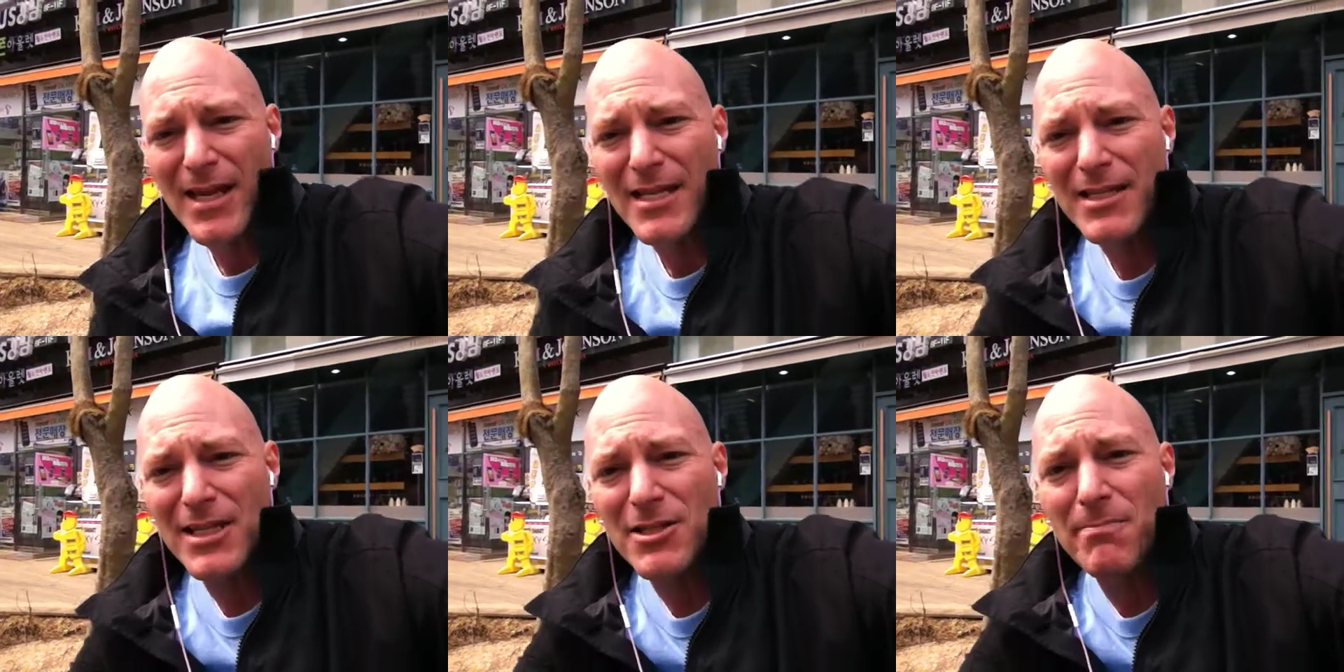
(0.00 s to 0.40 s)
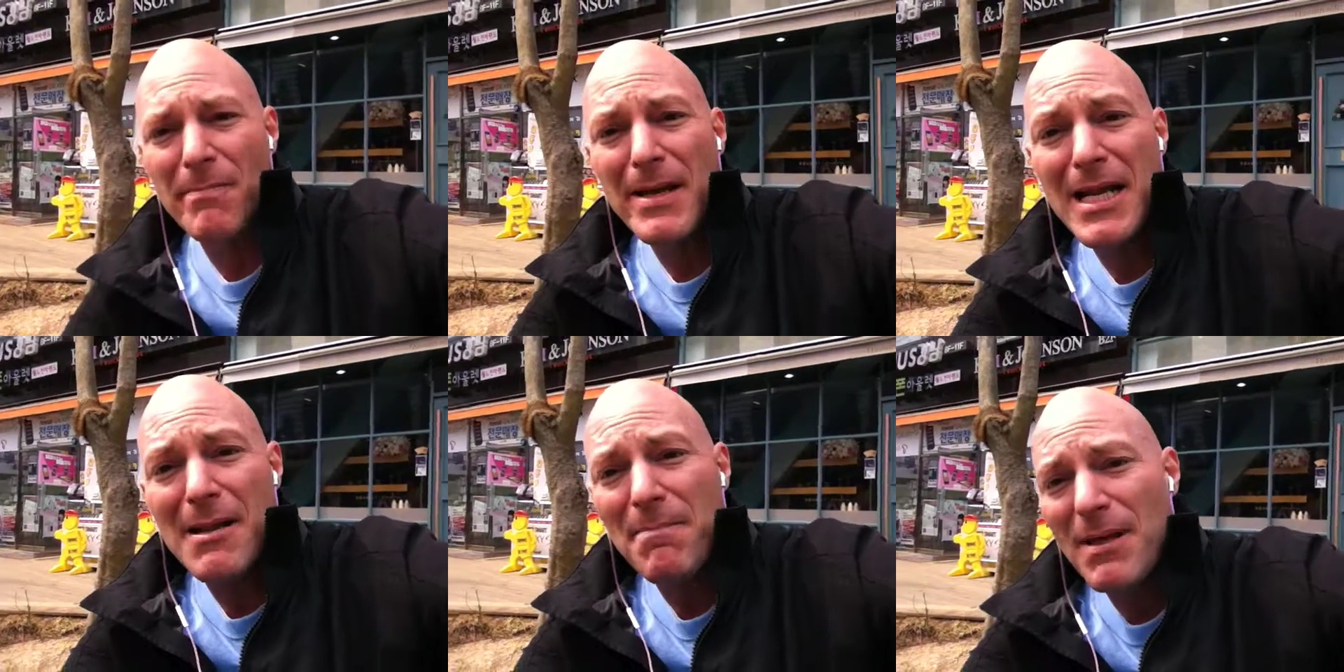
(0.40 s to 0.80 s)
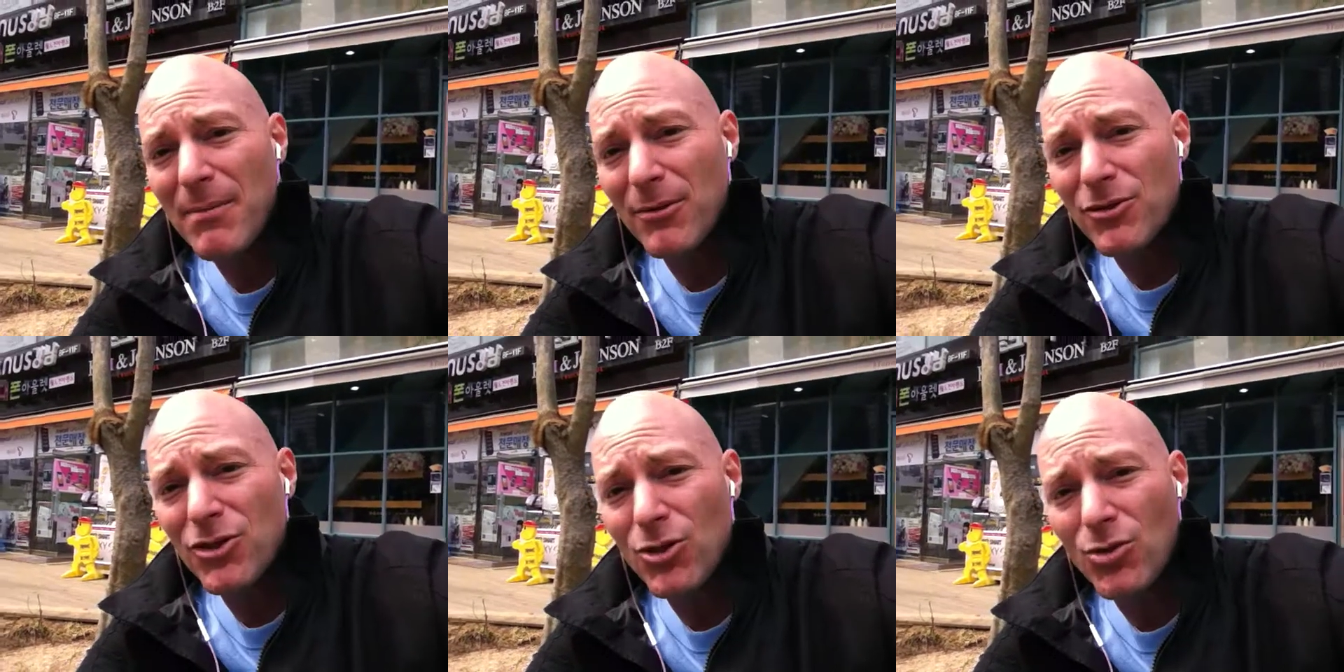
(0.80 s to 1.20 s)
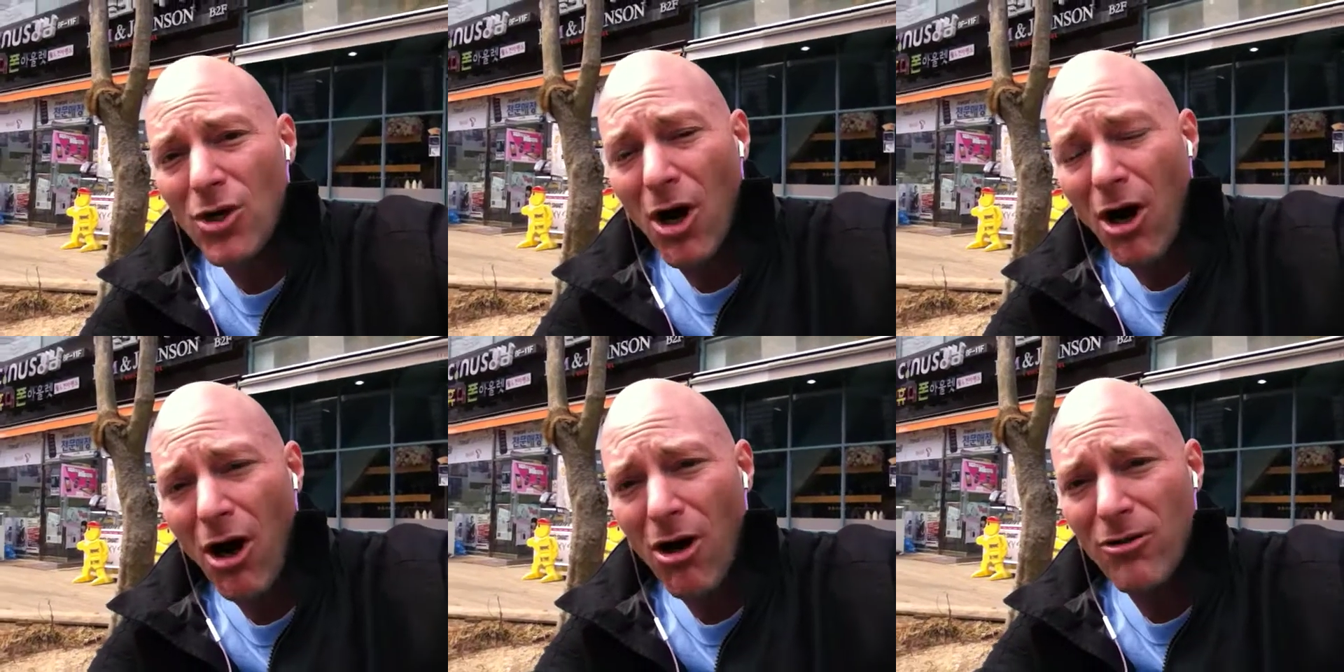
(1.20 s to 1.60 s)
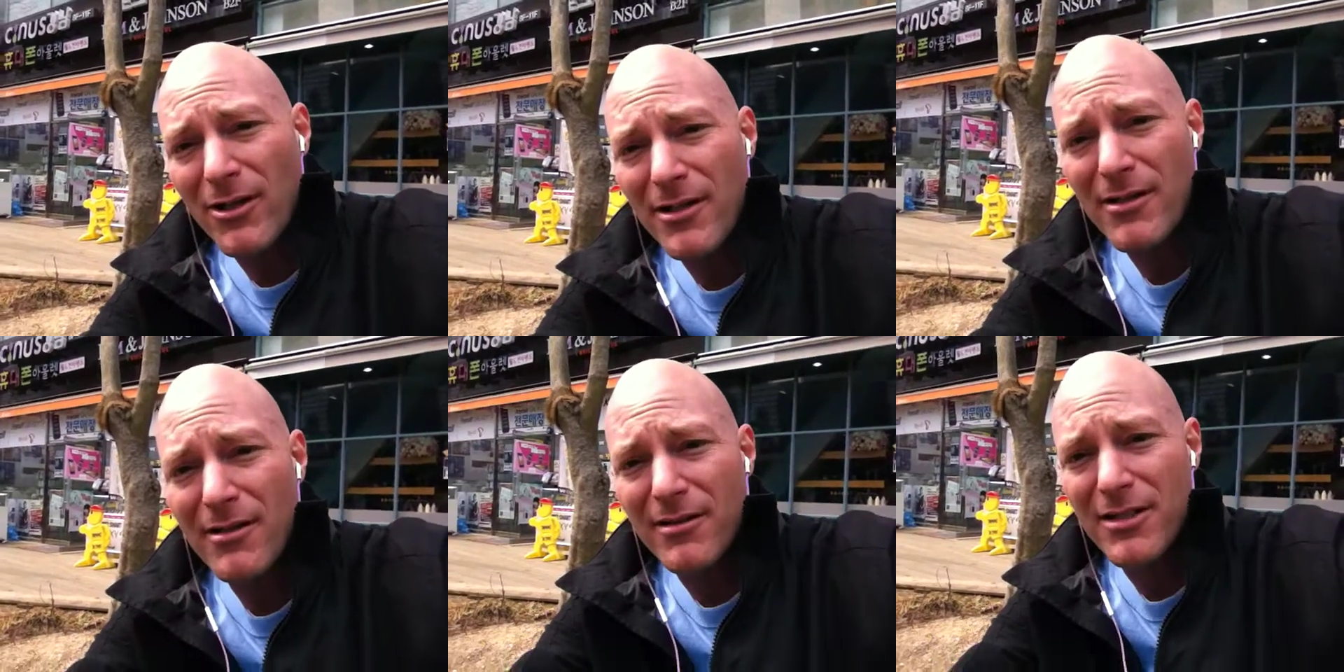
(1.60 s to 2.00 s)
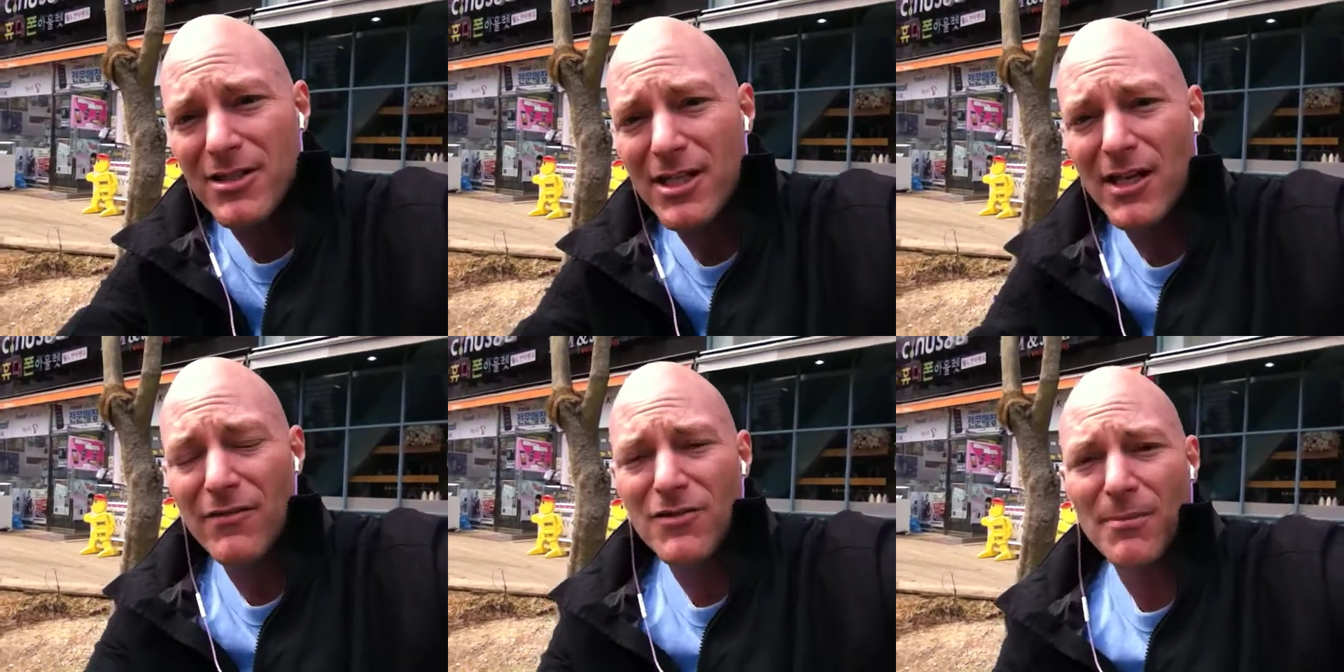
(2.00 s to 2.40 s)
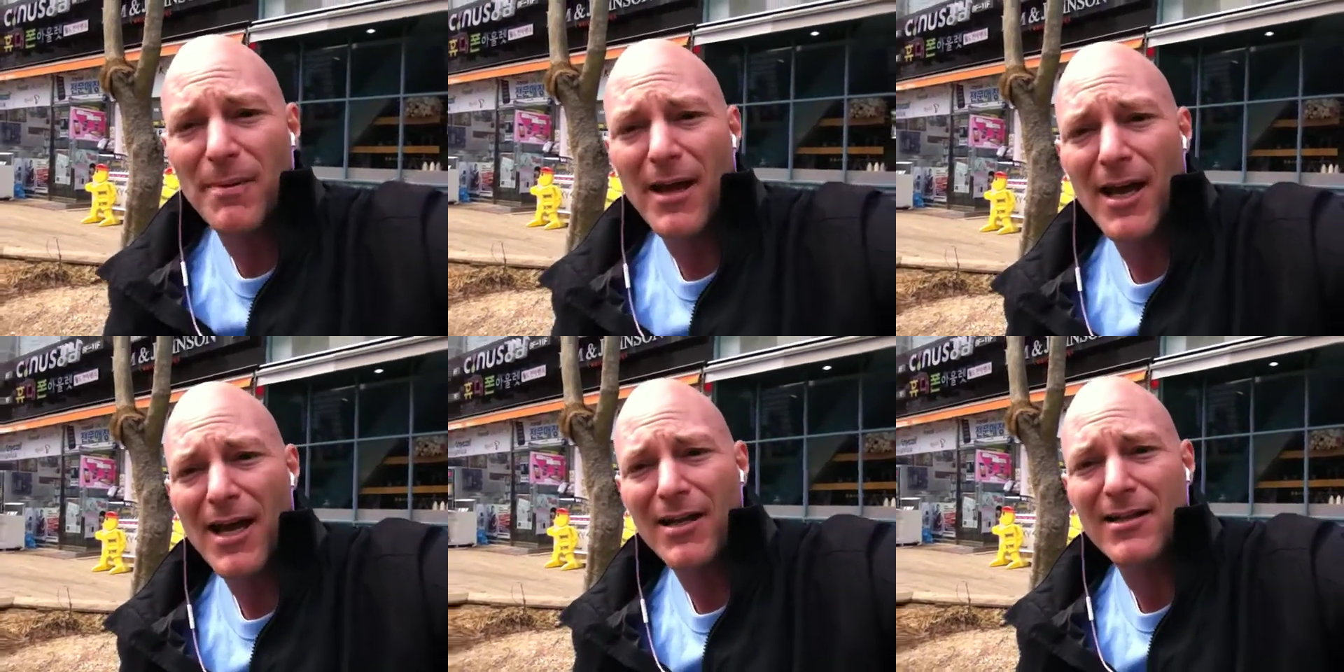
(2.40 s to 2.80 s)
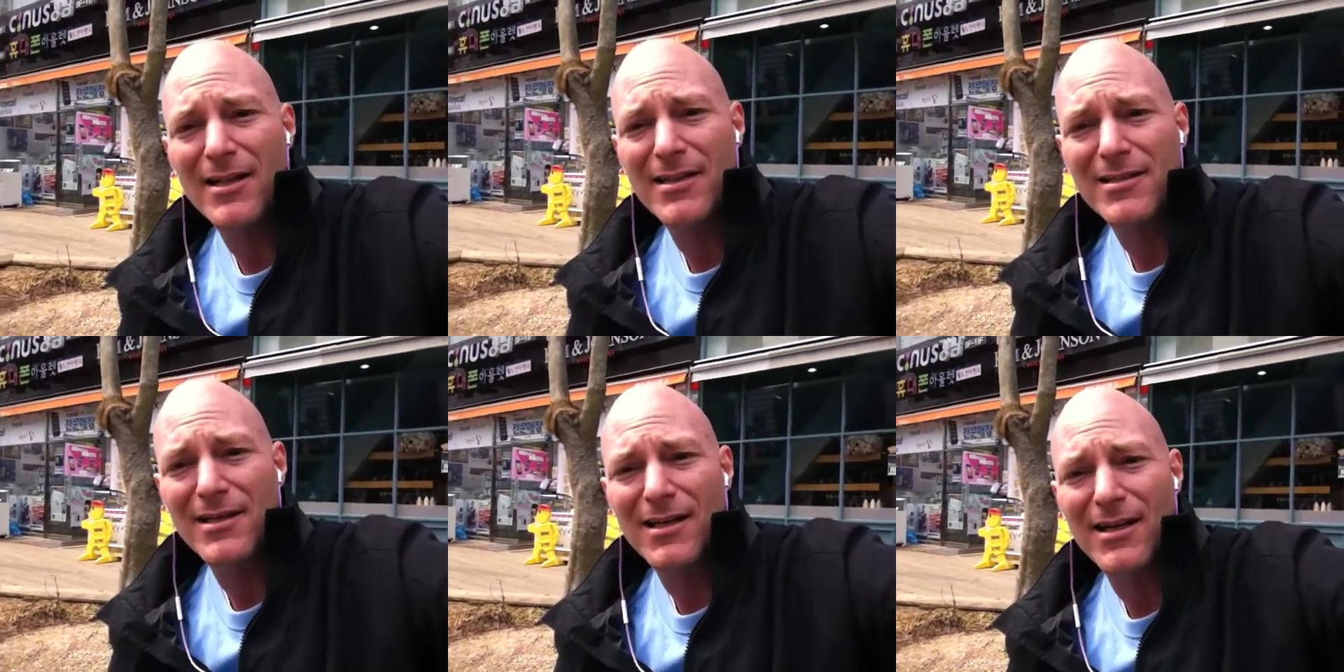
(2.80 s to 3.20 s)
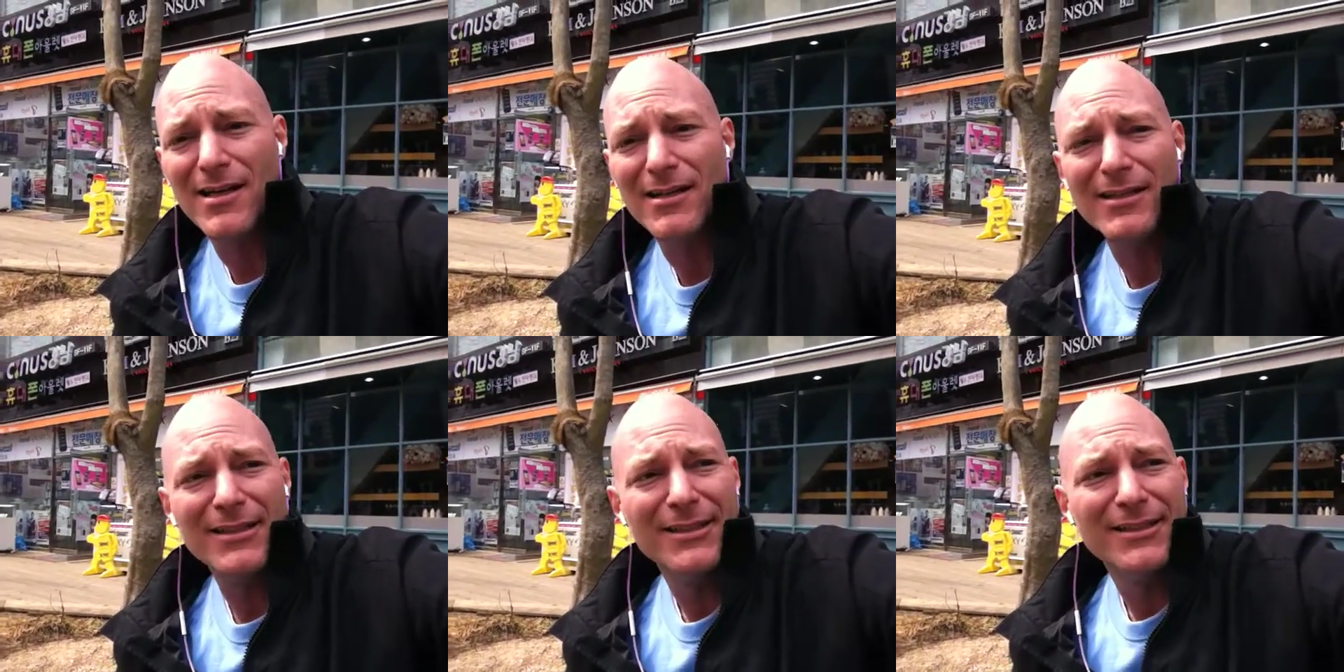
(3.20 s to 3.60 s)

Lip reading: Since many people do call it the Sea of Japan, it's a